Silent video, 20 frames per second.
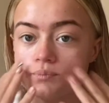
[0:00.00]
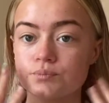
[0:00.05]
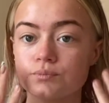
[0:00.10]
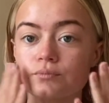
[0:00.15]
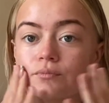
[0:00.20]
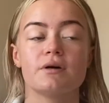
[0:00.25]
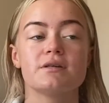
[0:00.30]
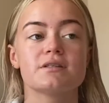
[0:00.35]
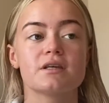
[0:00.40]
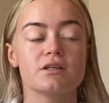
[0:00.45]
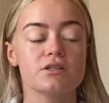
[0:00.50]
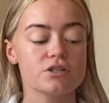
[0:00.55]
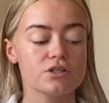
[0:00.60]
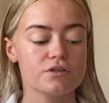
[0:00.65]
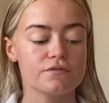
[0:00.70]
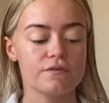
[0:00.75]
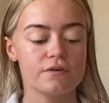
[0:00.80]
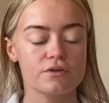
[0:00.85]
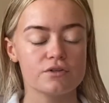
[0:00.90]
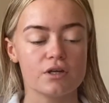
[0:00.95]
My skin just
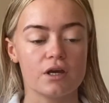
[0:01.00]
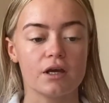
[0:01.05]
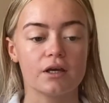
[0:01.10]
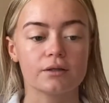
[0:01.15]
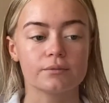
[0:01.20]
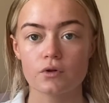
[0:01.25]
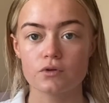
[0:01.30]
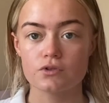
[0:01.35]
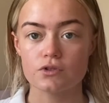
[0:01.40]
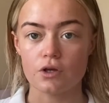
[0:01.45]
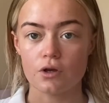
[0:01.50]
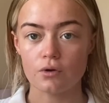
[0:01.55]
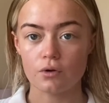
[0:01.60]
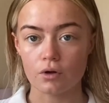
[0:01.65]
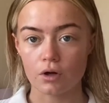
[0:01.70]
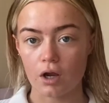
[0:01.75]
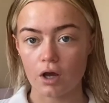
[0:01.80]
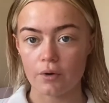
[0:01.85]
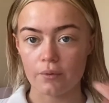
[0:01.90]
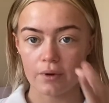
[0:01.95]
feels like so
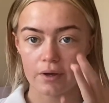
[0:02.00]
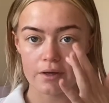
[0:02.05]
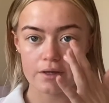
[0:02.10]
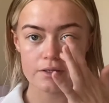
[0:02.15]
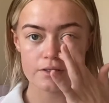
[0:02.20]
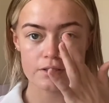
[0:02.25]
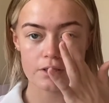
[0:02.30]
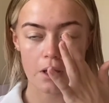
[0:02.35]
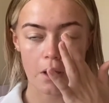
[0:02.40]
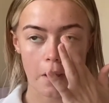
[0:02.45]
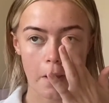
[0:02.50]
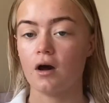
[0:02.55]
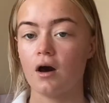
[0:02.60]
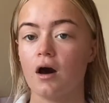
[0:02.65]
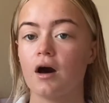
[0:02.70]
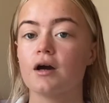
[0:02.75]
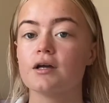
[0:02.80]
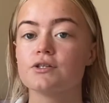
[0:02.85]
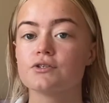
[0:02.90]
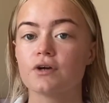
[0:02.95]
glowy, so
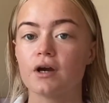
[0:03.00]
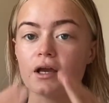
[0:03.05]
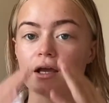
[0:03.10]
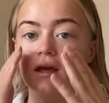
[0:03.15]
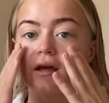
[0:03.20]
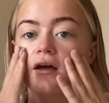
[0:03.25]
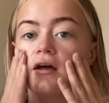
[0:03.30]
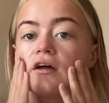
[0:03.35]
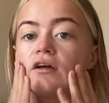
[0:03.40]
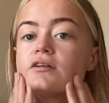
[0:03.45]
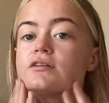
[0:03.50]
hydrated.